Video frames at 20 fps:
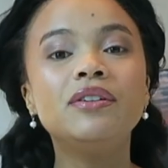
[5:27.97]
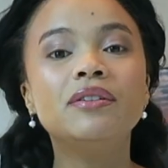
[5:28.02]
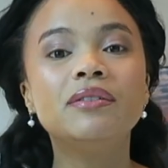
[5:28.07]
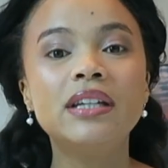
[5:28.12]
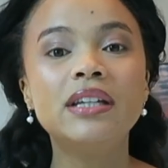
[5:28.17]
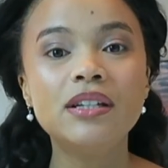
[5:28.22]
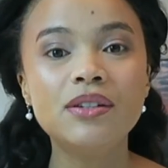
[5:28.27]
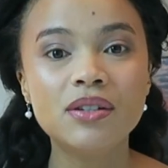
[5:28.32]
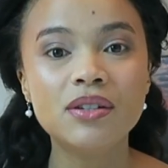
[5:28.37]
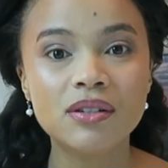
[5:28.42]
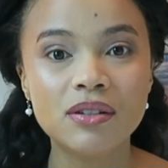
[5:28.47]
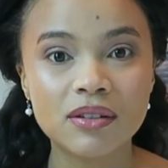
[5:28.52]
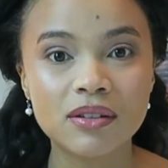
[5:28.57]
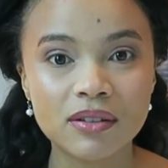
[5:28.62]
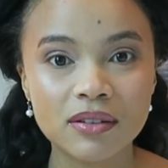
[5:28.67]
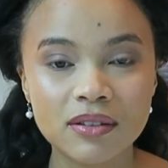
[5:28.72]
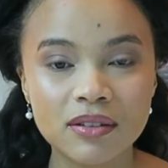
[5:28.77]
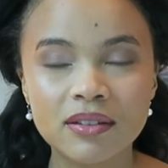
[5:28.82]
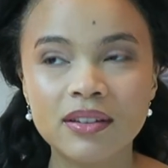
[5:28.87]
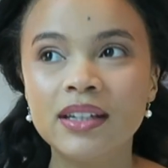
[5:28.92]
you need to
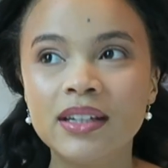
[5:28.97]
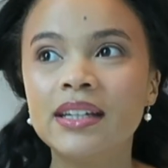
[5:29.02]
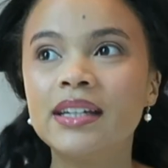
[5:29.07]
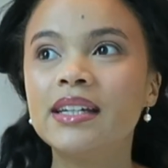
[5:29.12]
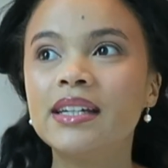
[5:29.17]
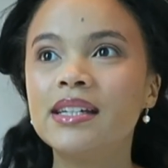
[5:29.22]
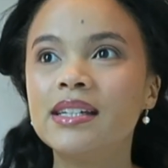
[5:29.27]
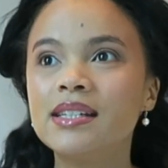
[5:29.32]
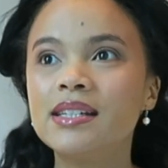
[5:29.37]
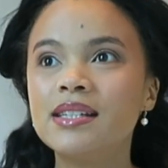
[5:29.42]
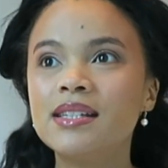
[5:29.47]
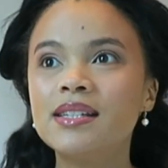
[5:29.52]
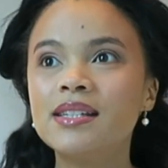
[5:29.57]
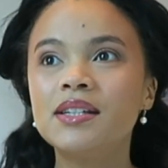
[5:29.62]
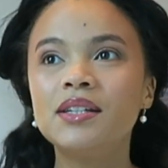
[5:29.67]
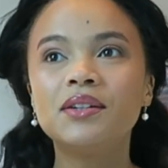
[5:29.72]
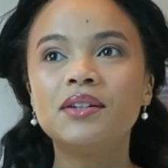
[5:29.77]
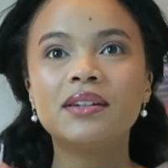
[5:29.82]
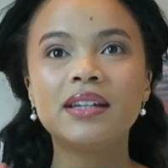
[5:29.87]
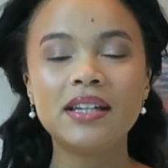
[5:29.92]
do
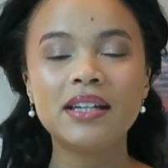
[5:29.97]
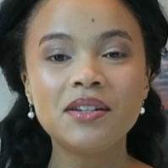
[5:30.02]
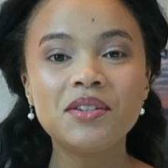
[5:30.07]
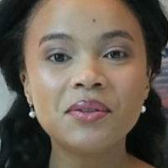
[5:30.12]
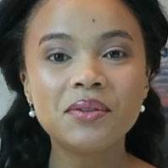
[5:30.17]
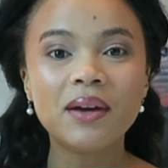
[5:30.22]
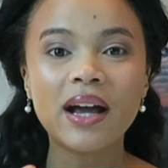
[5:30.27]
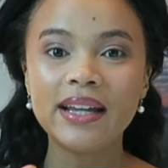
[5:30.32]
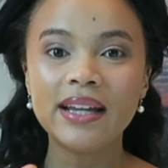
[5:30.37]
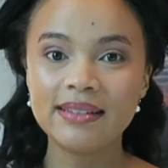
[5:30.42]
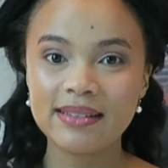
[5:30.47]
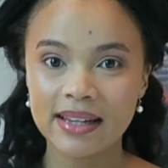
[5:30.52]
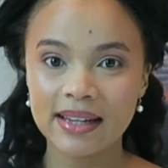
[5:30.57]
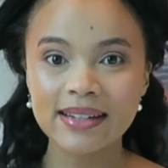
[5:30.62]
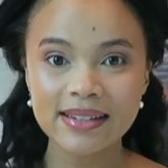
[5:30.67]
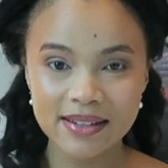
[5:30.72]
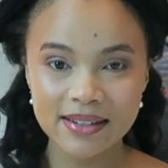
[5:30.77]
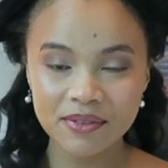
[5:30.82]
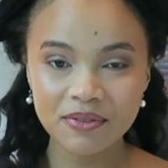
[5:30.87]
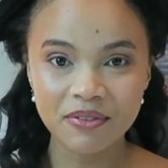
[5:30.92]
is you need to
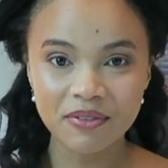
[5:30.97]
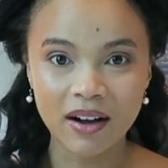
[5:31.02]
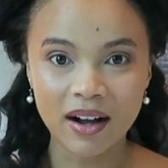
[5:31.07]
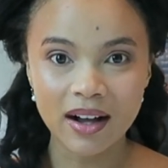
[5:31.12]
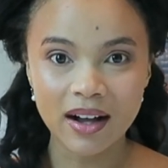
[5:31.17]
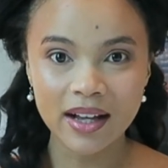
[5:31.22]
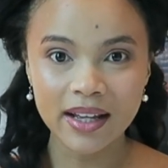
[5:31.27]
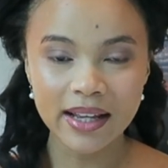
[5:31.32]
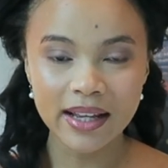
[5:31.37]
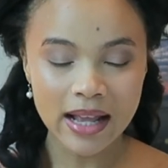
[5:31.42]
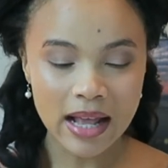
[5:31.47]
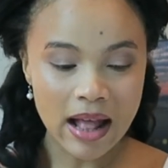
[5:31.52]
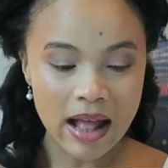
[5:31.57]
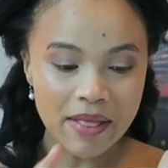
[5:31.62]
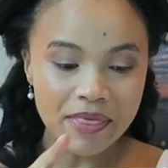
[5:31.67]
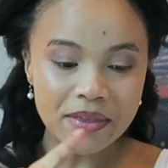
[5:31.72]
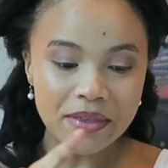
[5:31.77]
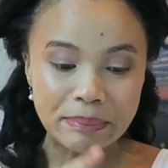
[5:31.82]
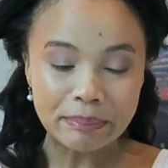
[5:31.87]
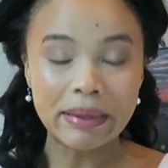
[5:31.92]
identify
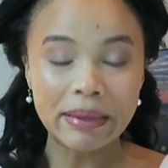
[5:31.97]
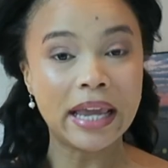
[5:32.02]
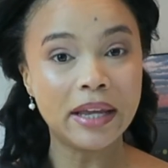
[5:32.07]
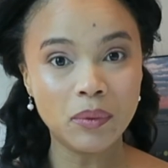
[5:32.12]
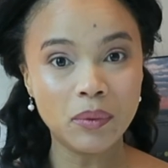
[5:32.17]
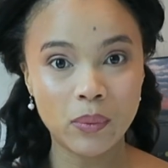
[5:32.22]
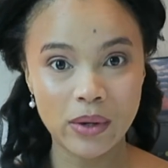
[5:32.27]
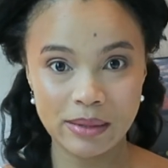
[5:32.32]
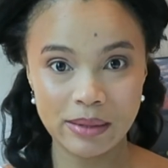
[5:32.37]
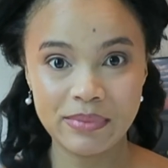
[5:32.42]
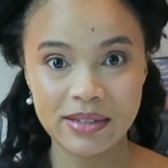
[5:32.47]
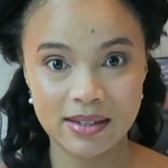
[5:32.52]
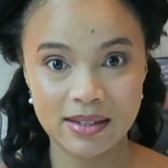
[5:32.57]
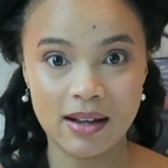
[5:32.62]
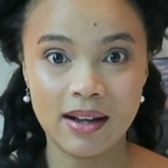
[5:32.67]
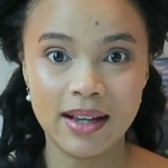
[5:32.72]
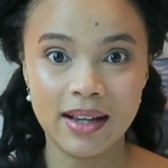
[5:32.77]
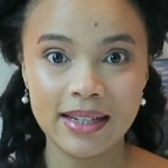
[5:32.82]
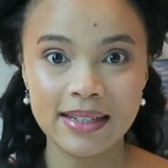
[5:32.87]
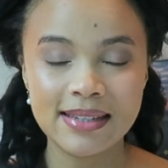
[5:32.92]
the main
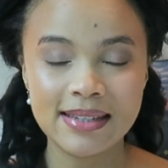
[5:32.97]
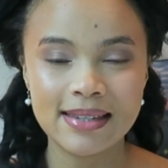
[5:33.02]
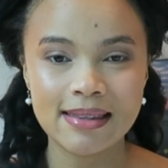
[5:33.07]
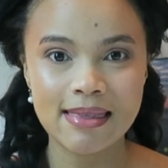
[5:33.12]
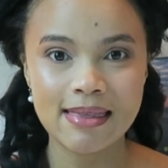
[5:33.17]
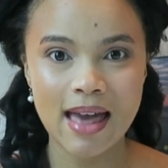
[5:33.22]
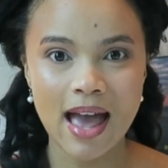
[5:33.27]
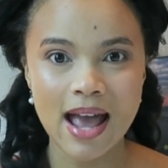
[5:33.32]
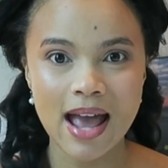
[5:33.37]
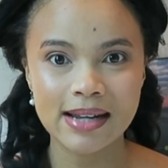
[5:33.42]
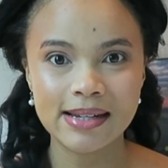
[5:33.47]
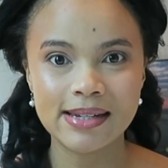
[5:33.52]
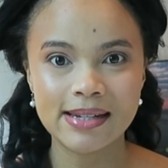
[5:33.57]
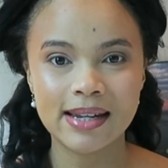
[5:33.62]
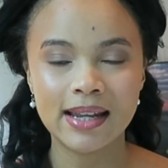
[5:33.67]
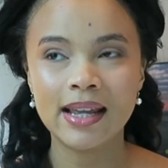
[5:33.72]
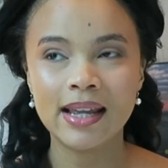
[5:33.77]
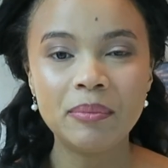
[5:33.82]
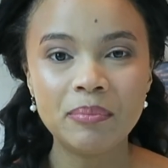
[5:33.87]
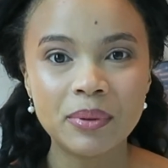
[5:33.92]
websites that
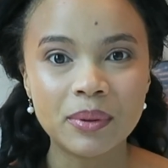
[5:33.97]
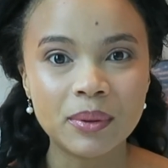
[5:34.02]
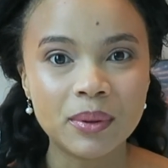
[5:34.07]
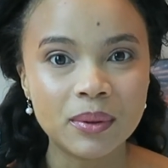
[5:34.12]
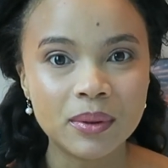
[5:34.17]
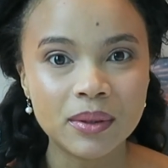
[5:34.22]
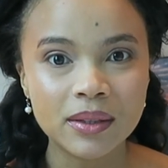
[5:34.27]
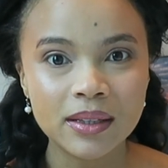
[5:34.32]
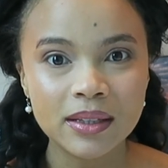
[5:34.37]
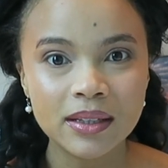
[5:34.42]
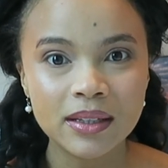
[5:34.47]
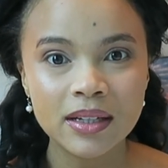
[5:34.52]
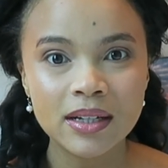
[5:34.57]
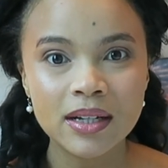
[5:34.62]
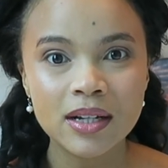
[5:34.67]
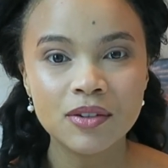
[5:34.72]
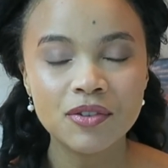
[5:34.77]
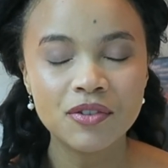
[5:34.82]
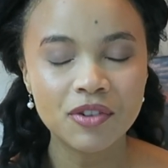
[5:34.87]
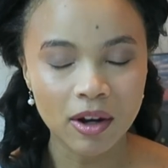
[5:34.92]
people,
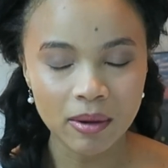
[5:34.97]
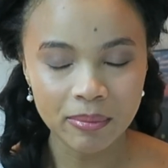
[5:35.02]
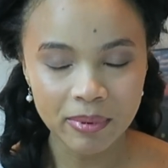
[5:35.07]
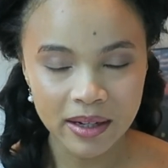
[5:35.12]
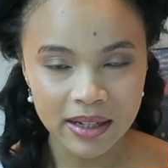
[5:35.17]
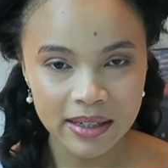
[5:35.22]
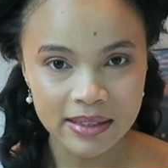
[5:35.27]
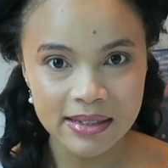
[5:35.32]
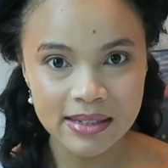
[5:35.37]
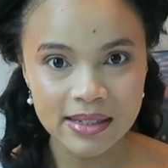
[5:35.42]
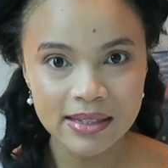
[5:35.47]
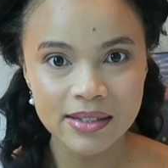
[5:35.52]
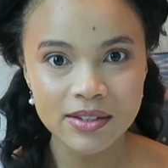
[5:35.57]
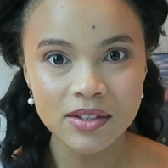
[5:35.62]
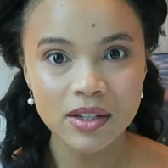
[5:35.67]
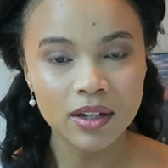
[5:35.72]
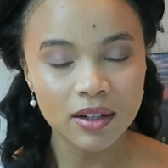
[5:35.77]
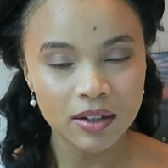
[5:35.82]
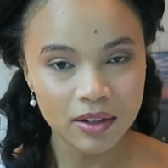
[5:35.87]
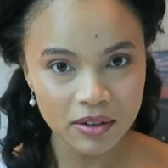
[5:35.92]
job
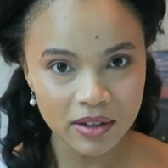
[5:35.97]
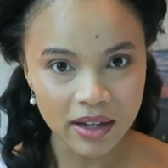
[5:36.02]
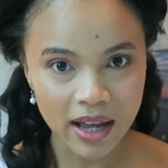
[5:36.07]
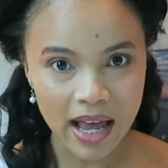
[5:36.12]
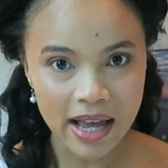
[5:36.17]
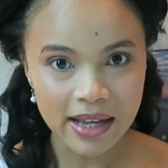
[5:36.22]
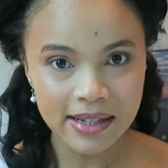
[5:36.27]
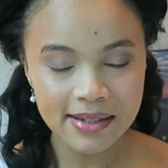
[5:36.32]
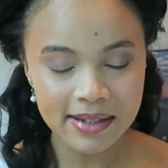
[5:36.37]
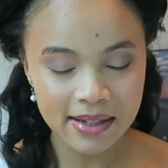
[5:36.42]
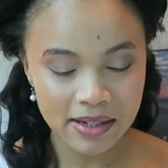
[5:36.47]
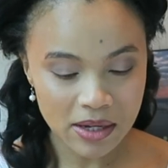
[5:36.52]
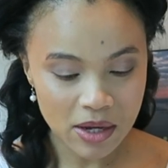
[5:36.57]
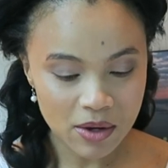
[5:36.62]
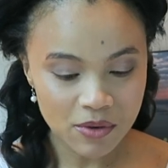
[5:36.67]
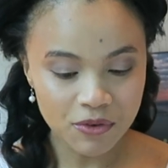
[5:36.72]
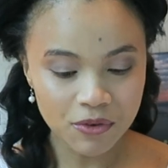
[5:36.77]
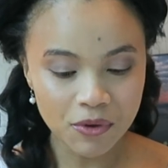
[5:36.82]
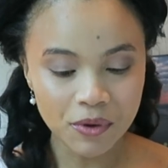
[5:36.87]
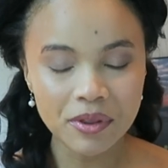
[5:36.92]
hunters, look at
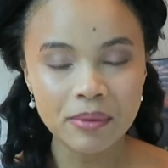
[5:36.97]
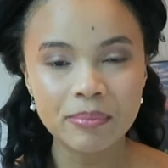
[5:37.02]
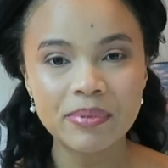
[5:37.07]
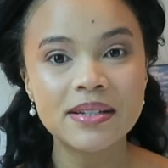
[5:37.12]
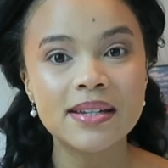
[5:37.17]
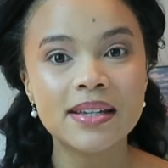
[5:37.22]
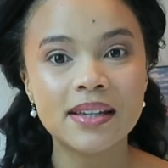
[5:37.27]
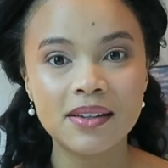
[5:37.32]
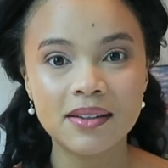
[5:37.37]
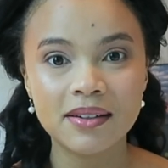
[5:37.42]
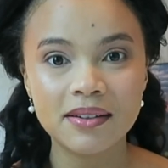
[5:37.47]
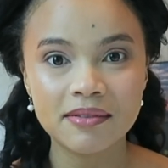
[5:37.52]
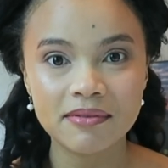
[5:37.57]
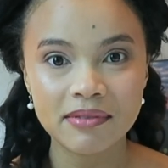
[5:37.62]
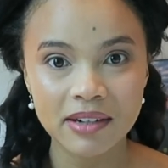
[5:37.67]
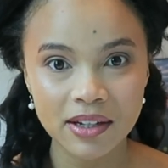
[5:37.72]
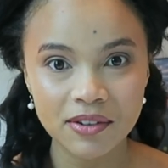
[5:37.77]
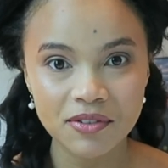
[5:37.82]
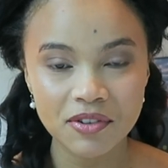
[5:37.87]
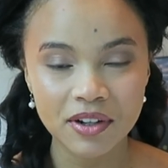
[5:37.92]
for the particular
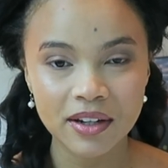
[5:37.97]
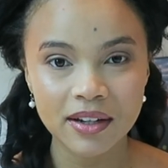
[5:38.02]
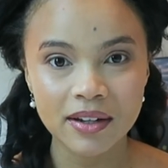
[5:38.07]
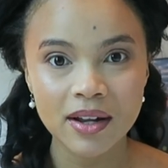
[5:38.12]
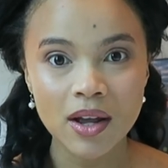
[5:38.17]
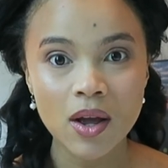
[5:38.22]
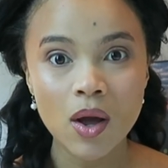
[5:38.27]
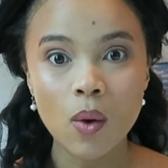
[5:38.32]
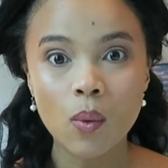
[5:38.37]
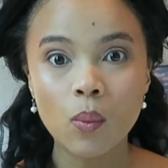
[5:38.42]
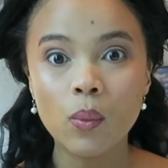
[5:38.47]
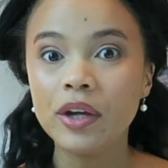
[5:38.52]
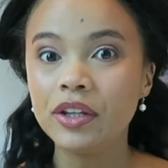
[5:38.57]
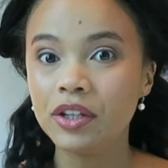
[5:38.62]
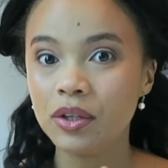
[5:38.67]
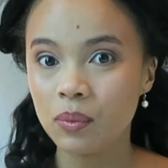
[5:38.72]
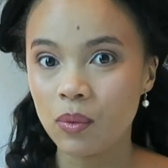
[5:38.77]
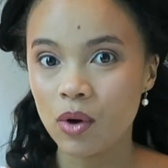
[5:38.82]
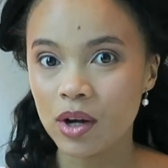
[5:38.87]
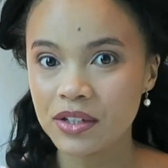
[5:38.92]
region where
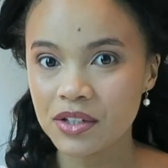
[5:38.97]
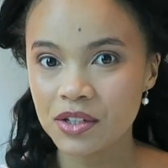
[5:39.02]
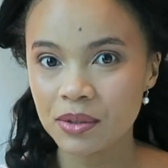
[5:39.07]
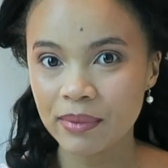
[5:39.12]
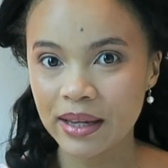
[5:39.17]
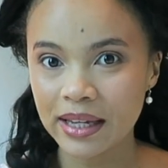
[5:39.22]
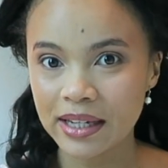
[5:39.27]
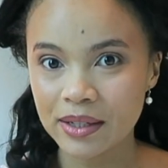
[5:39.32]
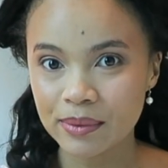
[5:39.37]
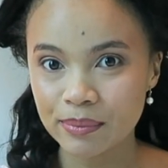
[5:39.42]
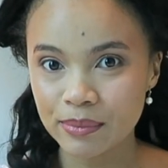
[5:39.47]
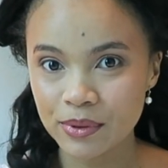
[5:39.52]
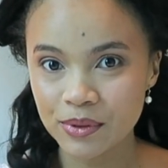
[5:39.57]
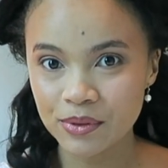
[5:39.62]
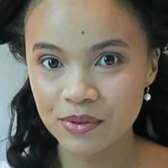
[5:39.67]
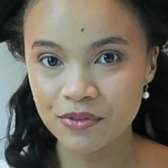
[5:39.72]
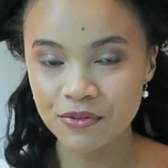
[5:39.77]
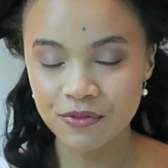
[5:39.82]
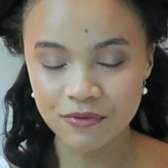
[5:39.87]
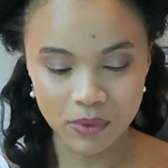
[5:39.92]
you want to make a
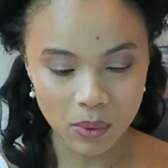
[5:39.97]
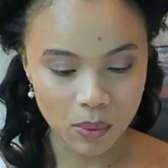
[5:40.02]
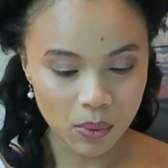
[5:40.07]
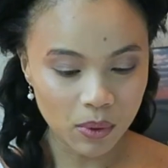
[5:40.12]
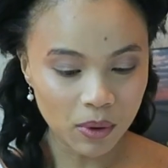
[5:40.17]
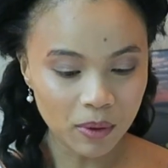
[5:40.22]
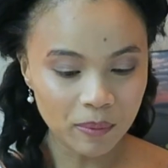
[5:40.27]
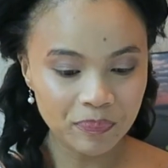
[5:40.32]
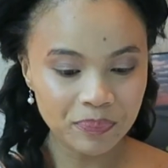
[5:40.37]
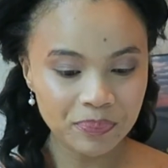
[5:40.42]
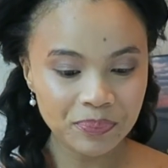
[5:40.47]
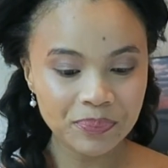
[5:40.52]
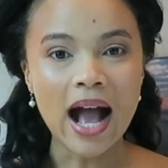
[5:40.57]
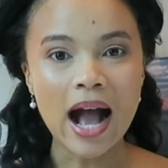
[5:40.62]
move for.